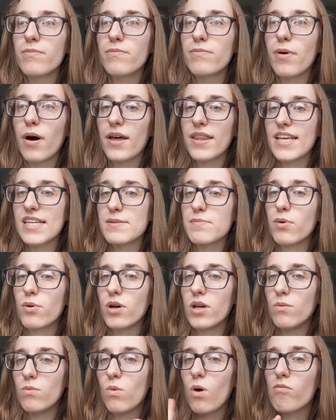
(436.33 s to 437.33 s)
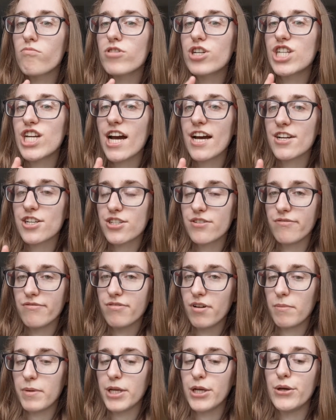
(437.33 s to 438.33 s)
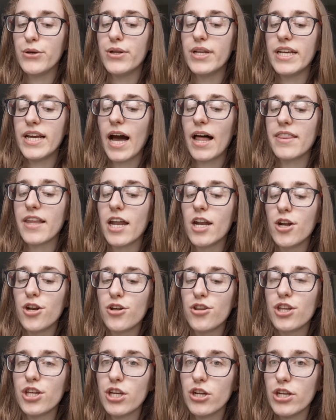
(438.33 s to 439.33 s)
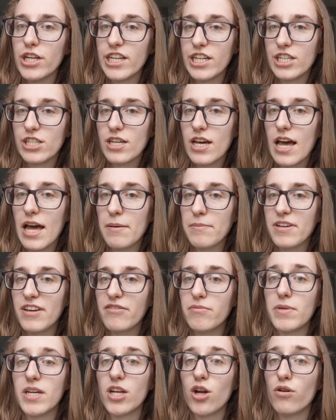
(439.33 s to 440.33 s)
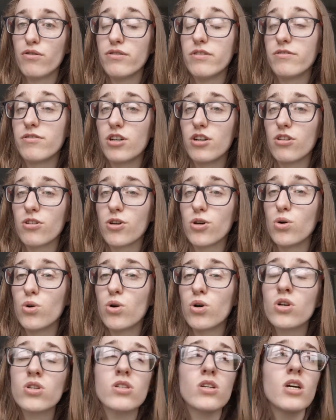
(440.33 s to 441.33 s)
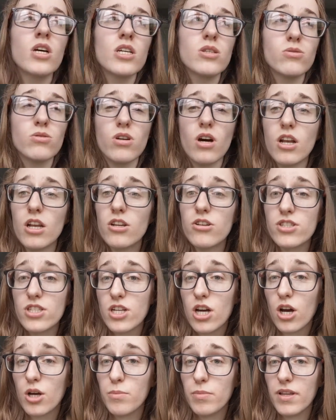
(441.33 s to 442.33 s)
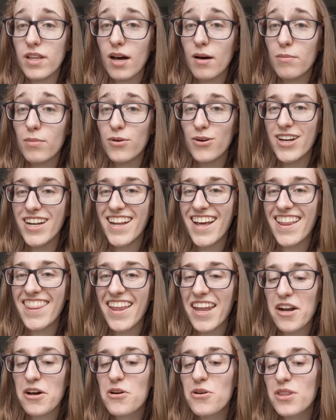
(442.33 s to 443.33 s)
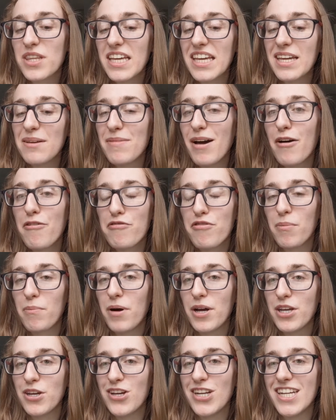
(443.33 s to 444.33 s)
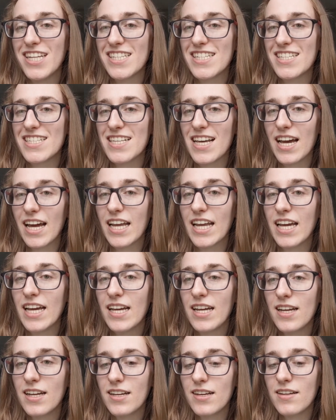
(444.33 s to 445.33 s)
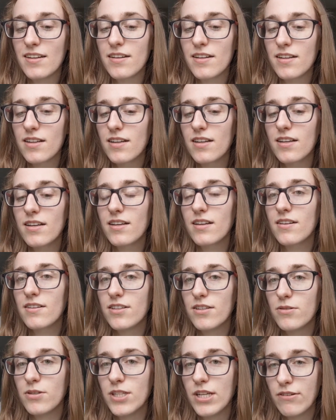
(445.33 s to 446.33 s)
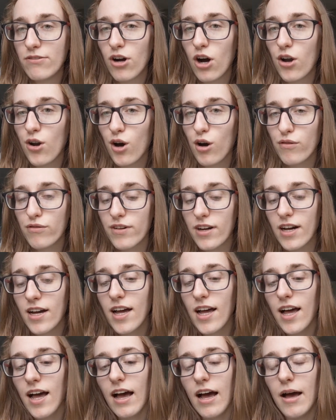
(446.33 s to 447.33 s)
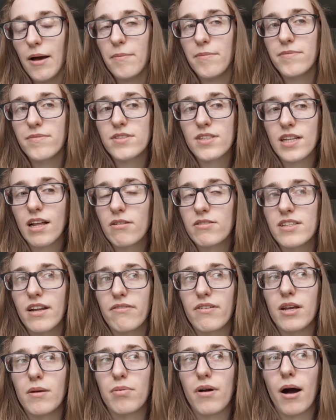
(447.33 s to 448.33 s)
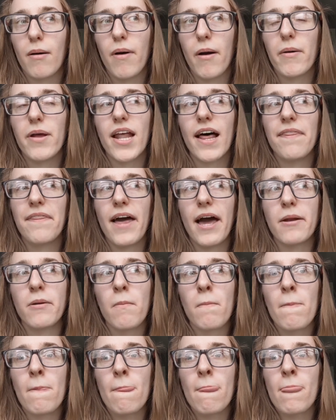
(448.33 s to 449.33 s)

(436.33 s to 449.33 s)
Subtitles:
by this point one rejection from a uni, and then another uni had given me an offer for another course, so I was kind of losing hope at that point. And then I got the email from my uni to say you've got an offer, so that was definitely a proud moment. And then